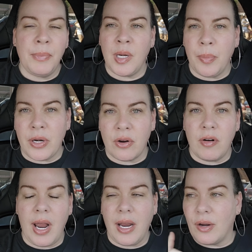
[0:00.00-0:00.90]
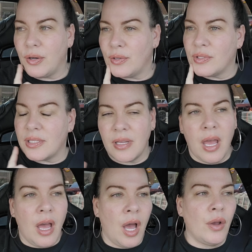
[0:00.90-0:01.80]
peanut butter crackers.
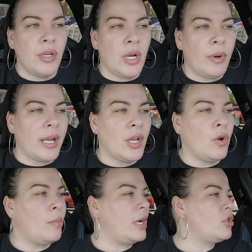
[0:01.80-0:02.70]
Oh, uh, you know what? I can go in my